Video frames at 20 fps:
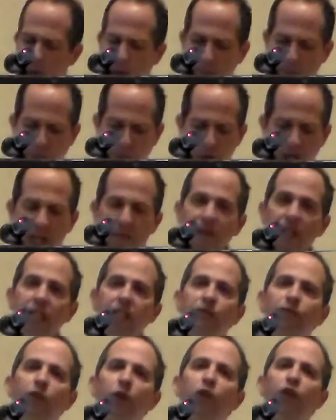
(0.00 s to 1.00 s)
The
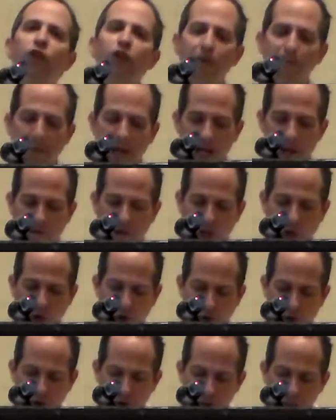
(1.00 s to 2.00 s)
previous version may have
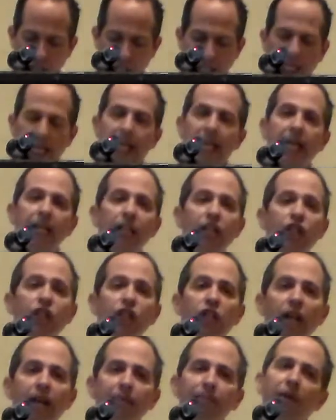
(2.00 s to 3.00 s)
occurred in a
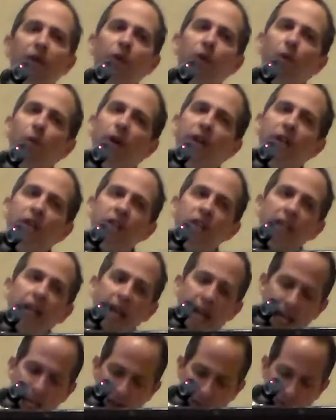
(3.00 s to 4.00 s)
statement the witness
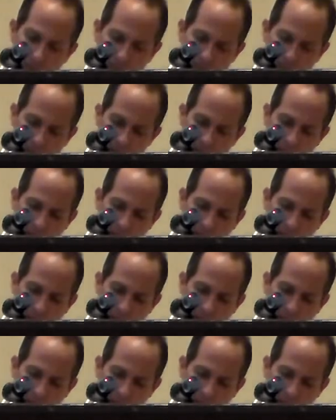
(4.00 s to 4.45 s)
gave.